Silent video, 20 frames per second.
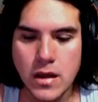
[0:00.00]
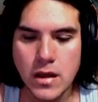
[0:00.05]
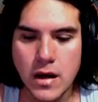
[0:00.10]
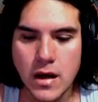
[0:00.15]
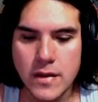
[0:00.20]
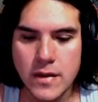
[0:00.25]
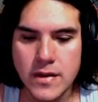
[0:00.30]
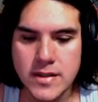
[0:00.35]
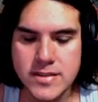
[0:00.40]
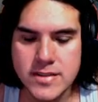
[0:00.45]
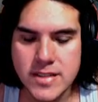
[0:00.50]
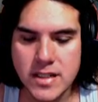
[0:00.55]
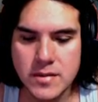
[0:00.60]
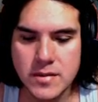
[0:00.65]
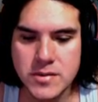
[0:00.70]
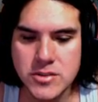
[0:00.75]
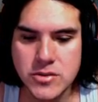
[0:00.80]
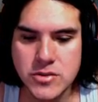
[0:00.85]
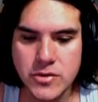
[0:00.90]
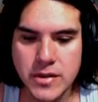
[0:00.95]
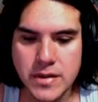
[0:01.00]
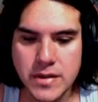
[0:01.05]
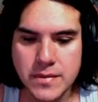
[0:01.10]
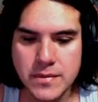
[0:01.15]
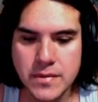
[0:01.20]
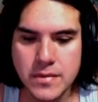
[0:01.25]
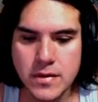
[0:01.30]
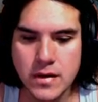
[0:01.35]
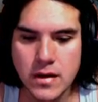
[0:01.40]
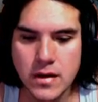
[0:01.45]
And that's the end of my story.
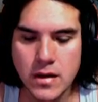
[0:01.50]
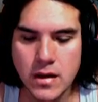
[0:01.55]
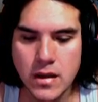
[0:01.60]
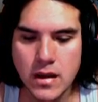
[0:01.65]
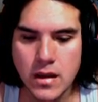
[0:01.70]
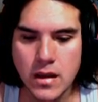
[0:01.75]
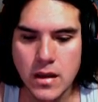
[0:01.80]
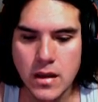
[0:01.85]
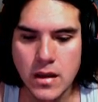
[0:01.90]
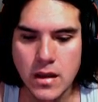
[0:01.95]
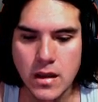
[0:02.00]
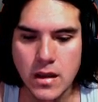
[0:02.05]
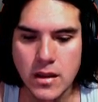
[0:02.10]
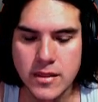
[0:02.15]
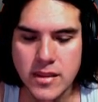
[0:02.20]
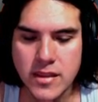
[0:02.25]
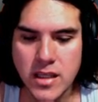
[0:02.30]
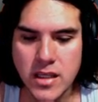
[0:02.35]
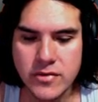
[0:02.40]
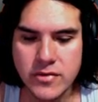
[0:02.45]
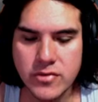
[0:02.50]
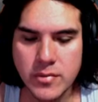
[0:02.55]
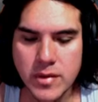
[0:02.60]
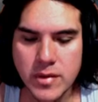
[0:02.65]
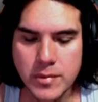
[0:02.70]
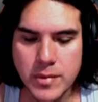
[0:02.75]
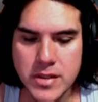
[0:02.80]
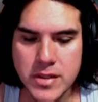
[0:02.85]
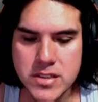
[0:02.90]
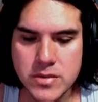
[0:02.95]
Thank you for being
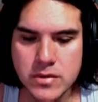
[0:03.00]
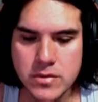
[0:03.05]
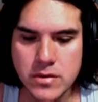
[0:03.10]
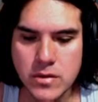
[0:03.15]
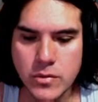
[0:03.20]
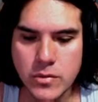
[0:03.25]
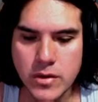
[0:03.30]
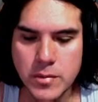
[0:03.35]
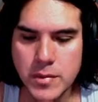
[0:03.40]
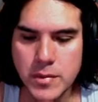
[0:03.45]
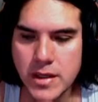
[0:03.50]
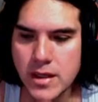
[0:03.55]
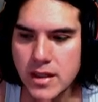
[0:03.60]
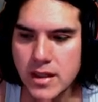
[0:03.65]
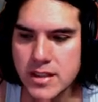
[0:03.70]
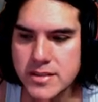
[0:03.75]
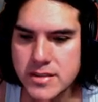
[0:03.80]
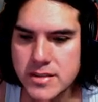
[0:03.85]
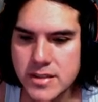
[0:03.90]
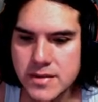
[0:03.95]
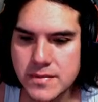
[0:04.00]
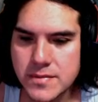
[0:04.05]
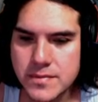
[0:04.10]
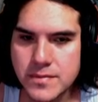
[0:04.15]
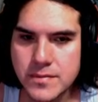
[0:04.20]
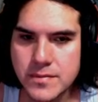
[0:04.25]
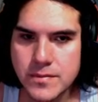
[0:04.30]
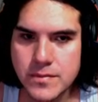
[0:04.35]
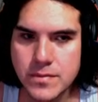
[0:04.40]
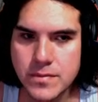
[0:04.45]
patient with me and listening.
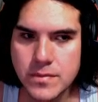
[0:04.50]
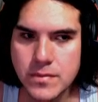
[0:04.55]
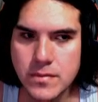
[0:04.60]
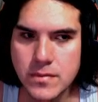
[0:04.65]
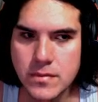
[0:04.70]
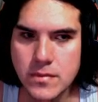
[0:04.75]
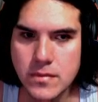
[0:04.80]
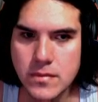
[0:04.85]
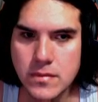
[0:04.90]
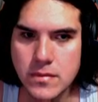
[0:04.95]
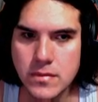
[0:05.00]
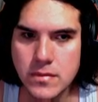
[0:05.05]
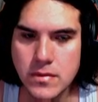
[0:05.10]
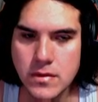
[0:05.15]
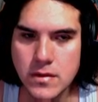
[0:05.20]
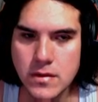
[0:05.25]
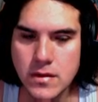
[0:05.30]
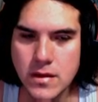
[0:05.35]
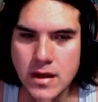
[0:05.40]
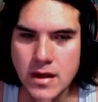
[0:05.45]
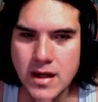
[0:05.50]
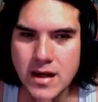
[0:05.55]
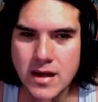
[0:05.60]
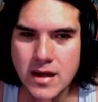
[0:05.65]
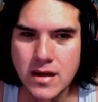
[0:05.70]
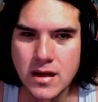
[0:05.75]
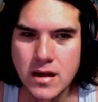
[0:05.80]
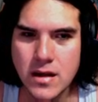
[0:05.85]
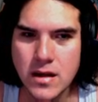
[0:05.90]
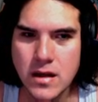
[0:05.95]
Haha.
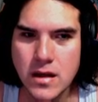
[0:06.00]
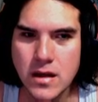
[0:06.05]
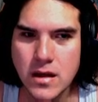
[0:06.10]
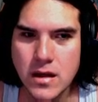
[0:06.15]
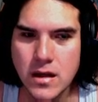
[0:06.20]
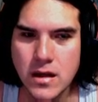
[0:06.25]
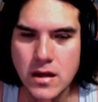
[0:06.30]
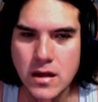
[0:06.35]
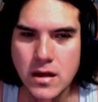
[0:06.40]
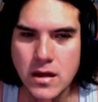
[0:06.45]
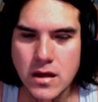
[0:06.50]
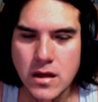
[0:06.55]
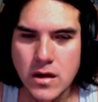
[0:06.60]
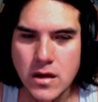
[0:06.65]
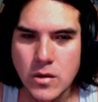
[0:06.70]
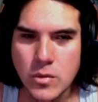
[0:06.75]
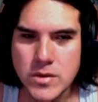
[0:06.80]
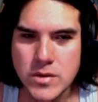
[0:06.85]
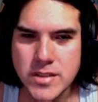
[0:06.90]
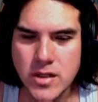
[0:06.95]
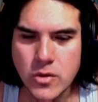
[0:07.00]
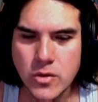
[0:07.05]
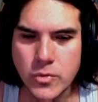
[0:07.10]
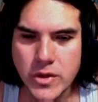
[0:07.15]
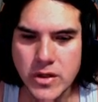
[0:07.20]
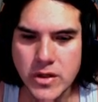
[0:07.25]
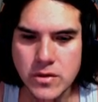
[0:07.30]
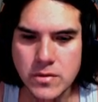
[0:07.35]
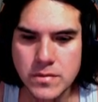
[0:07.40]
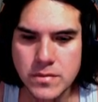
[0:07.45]
was that all
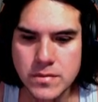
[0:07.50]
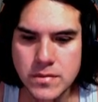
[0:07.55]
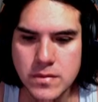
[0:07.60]
real?